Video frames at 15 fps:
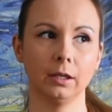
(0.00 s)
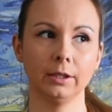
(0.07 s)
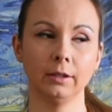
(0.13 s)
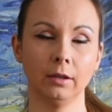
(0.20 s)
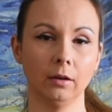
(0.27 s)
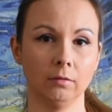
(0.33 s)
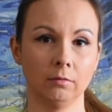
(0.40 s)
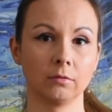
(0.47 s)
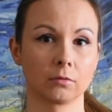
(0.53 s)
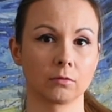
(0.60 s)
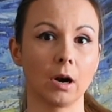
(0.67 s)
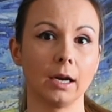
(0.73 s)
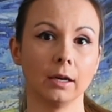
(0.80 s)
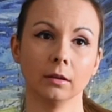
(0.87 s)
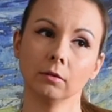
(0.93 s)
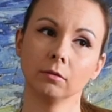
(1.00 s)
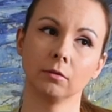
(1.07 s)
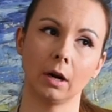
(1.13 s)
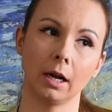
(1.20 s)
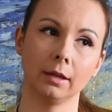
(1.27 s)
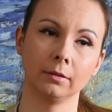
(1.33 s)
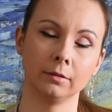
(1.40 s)

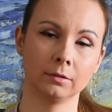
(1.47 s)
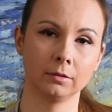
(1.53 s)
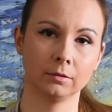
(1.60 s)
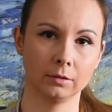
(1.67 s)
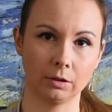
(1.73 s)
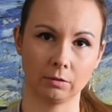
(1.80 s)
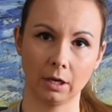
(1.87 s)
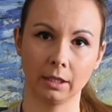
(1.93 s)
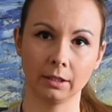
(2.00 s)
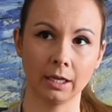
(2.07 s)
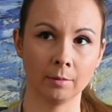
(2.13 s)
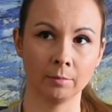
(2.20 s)
run,